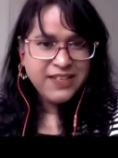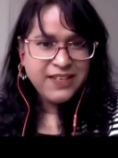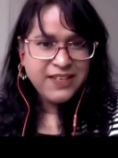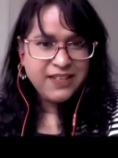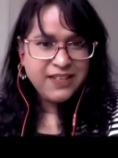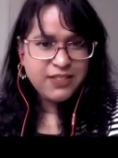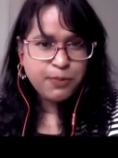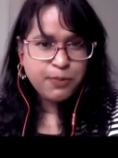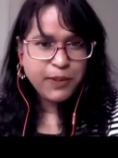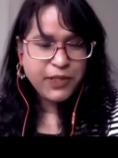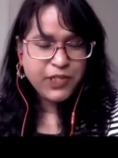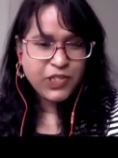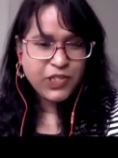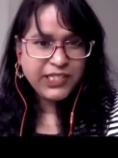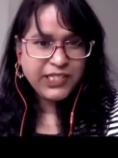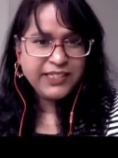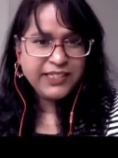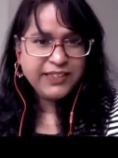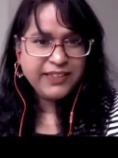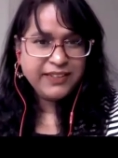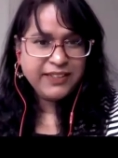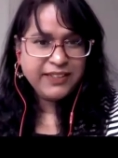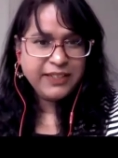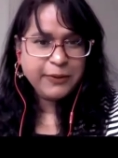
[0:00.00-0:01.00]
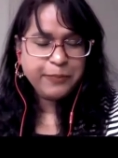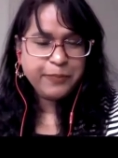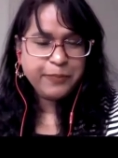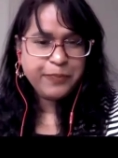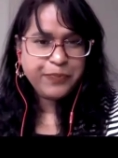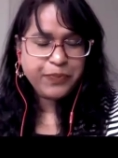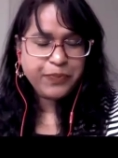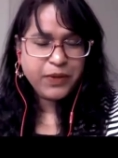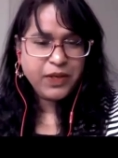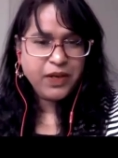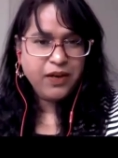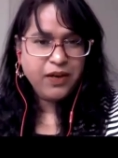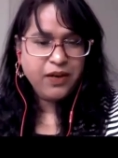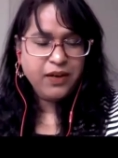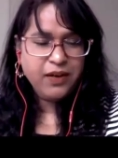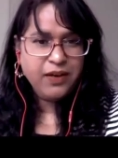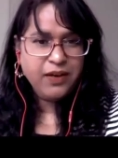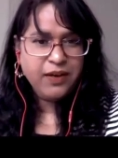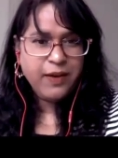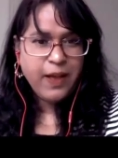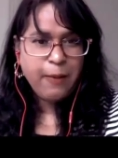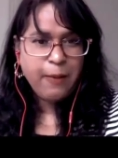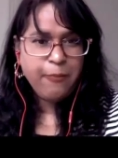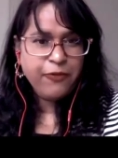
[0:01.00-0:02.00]
especially the
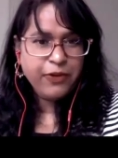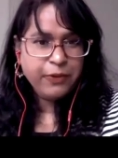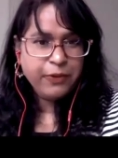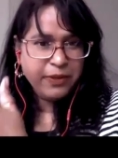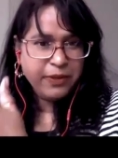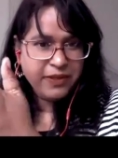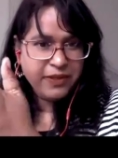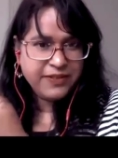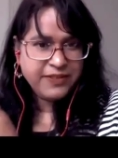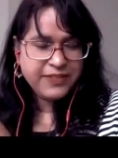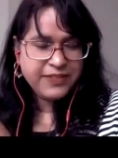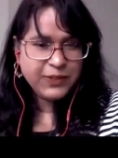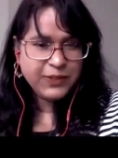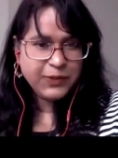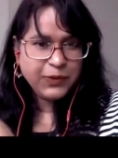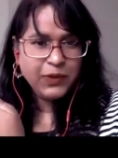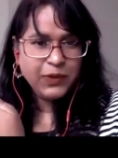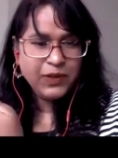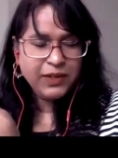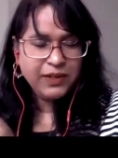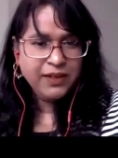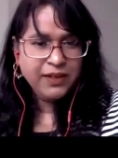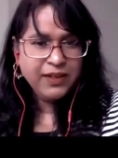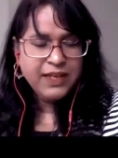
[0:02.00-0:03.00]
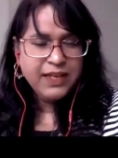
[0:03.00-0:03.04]
uh, amphibians, you know,